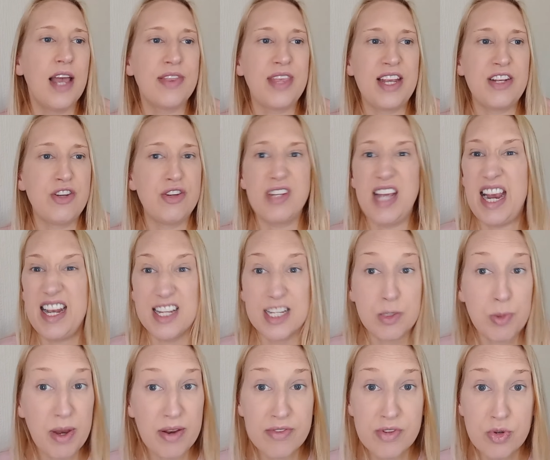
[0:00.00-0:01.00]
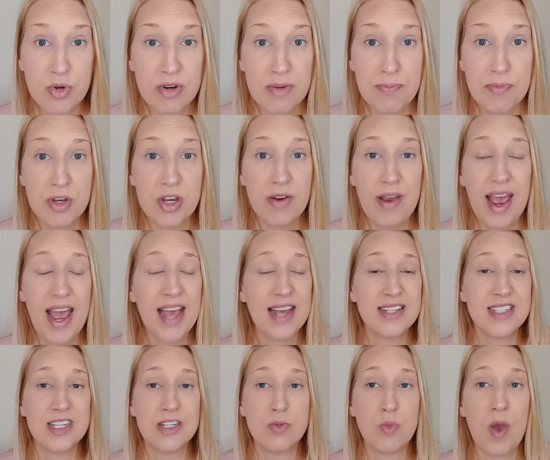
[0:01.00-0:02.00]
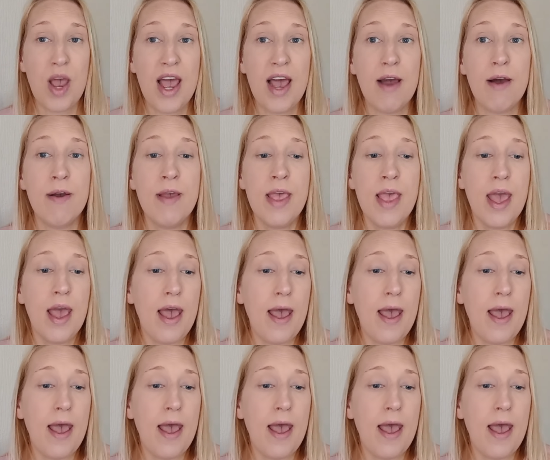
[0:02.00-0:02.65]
they do Taylor Swift tribute acts as well.